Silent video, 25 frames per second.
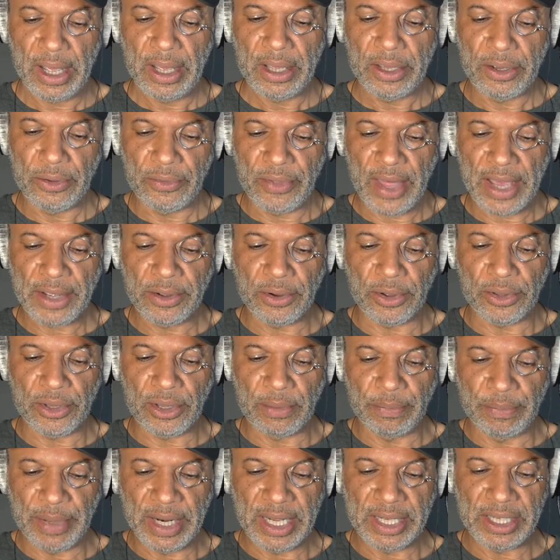You've then got the
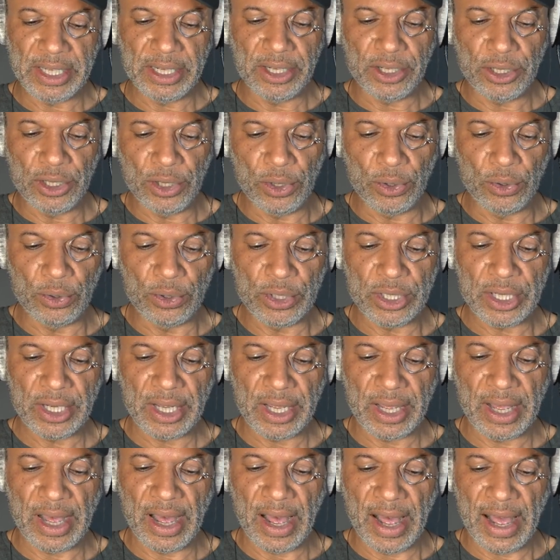ability to use
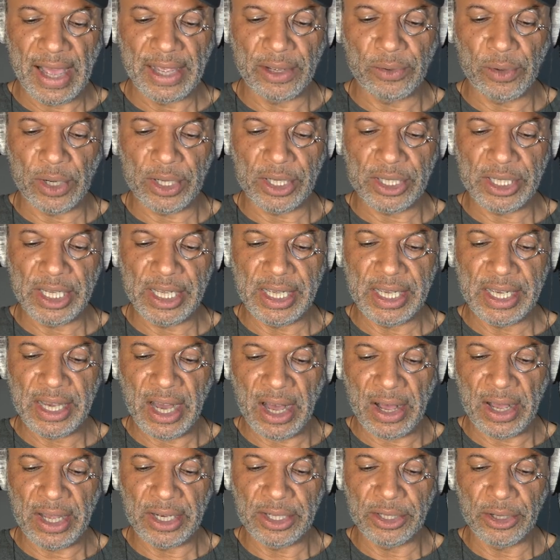a high-quality
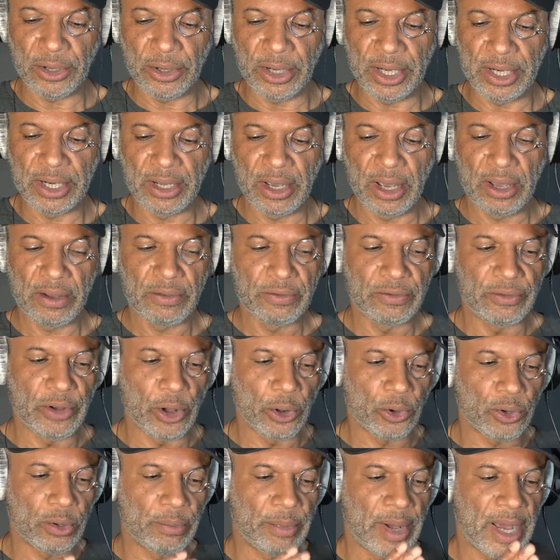cardioid
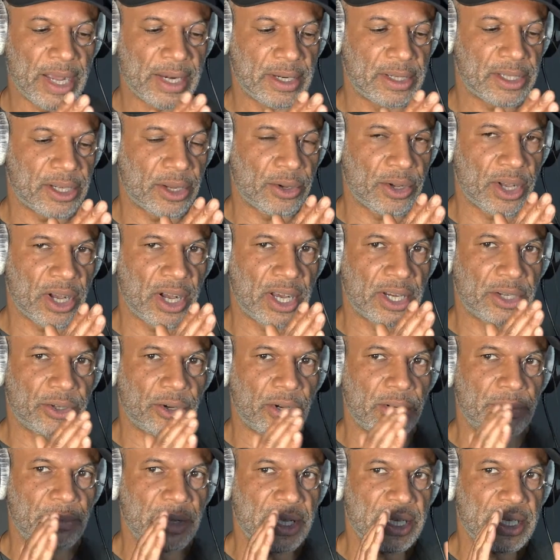vocal mic. So
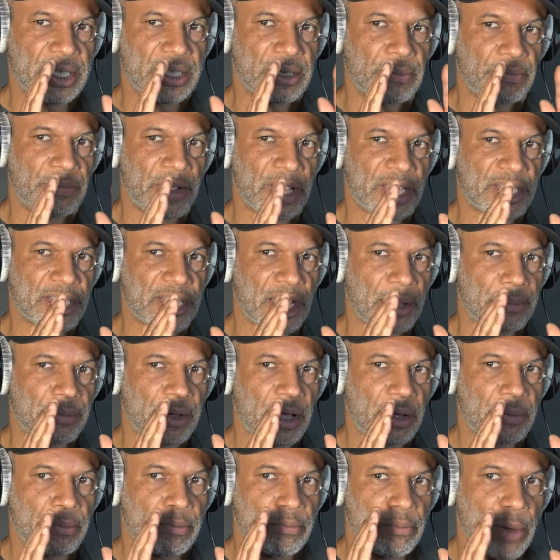cardioid means it picks up
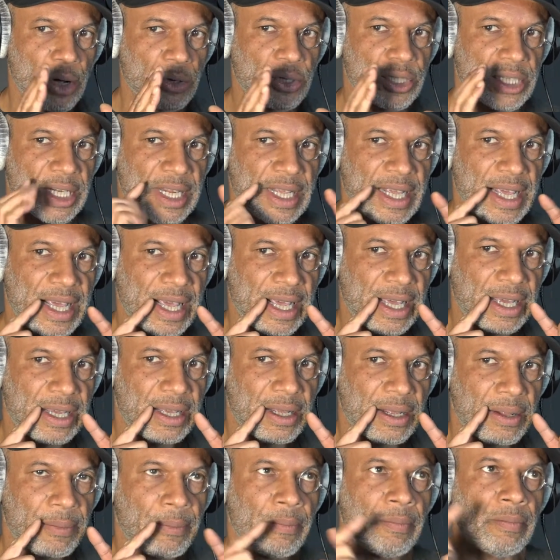mostly here,
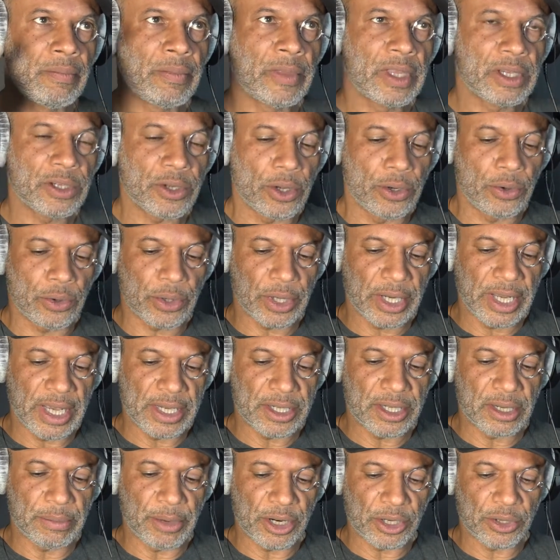so you're not going to get
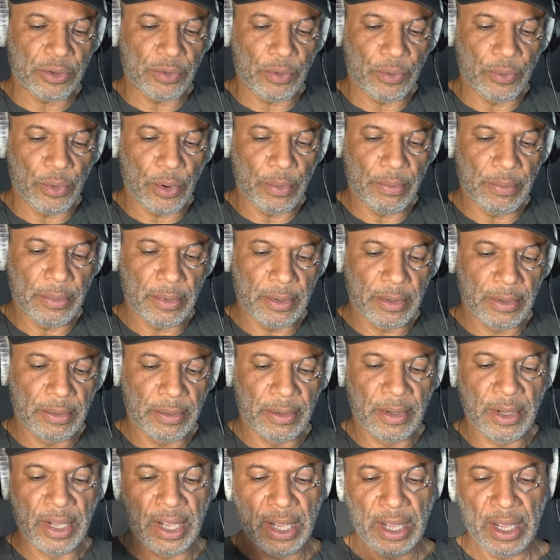so much of the room.
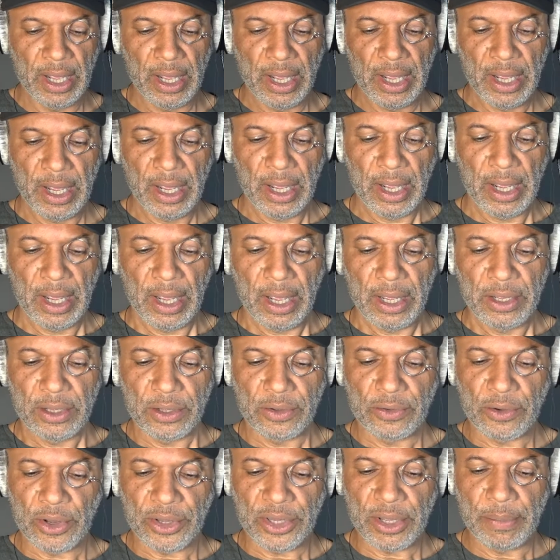
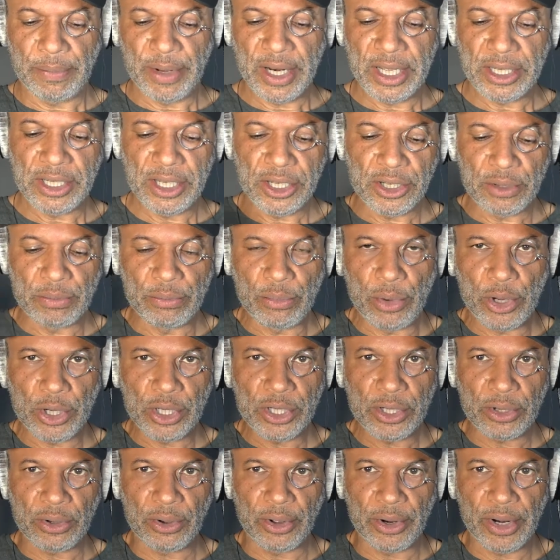You've got the ability to
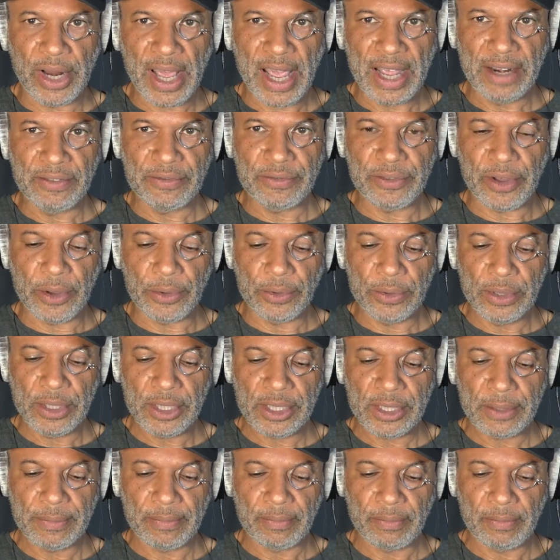monitor on
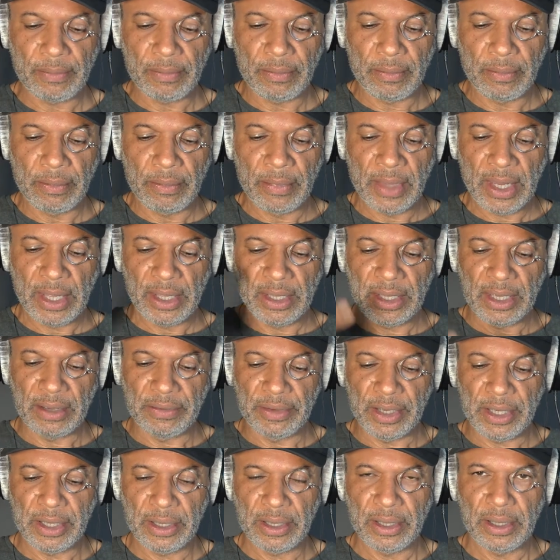headphones,
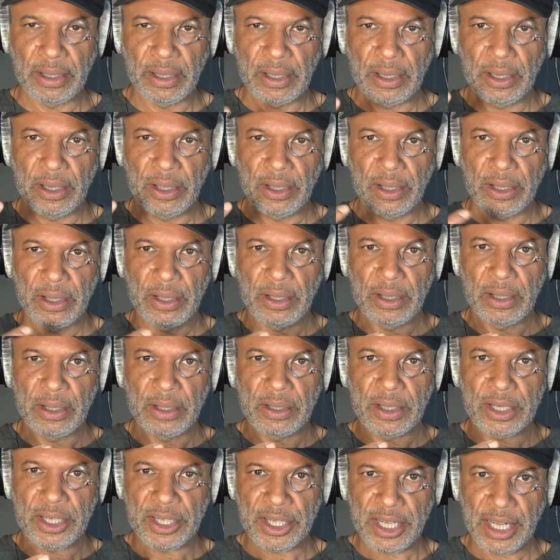giving
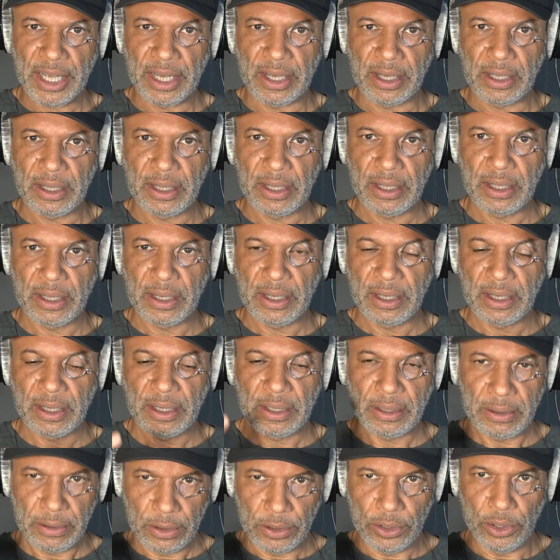the singer,
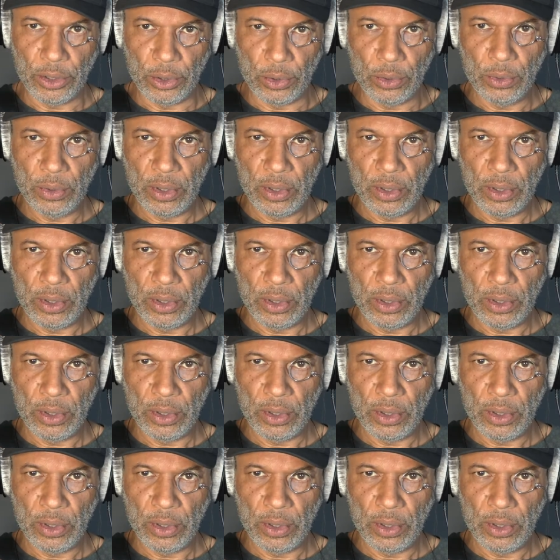you,